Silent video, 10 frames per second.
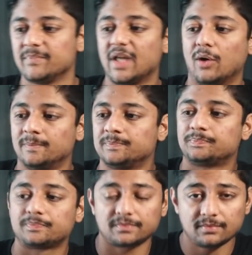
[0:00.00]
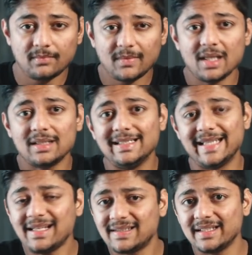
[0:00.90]
Now, the
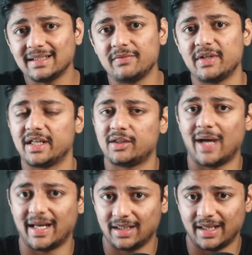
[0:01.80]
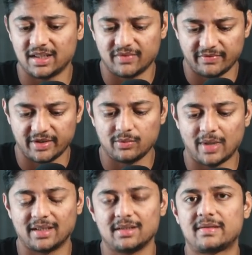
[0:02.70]
next thing that we need to analyze when we do
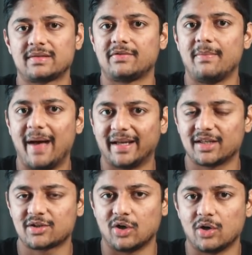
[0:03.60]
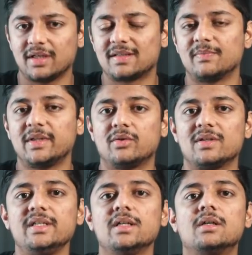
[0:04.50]
analysis of a banking stock is something known
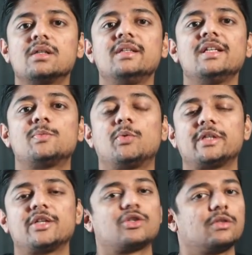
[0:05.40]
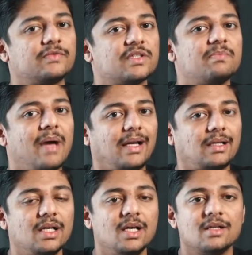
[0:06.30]
as the earnings potential of this bank.
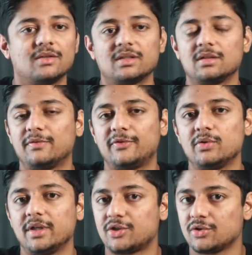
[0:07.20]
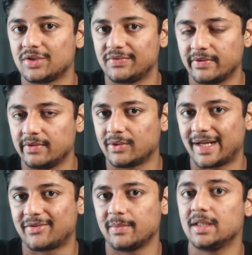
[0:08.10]
Now, there are a few ratios that we will look
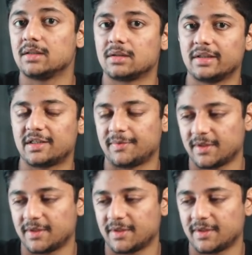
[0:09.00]
at from an earnings